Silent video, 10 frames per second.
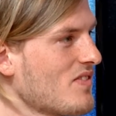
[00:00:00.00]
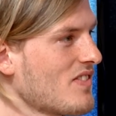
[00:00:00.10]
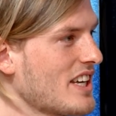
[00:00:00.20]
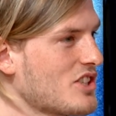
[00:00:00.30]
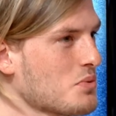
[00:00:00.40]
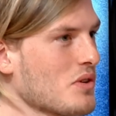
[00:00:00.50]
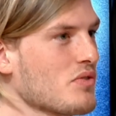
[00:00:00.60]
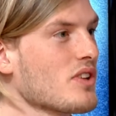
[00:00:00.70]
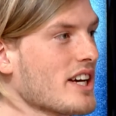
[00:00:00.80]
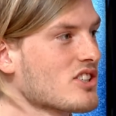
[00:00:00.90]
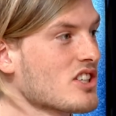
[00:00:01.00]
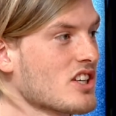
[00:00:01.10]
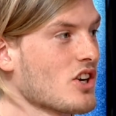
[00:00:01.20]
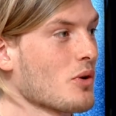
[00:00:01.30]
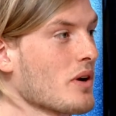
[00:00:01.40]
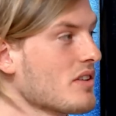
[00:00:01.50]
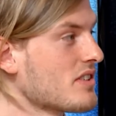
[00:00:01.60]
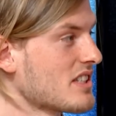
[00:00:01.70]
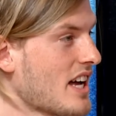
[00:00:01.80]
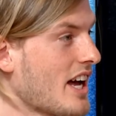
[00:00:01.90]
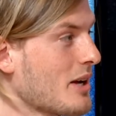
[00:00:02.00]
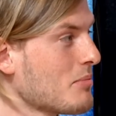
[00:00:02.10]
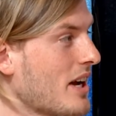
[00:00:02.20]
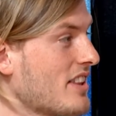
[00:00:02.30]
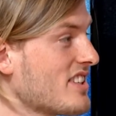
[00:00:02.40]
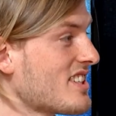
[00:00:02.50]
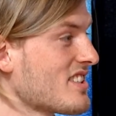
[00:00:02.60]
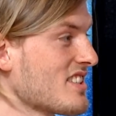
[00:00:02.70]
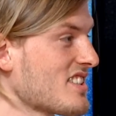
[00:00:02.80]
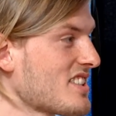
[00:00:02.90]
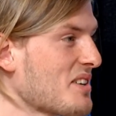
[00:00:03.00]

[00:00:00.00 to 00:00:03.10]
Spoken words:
its reflection in our relevant time. And this isn't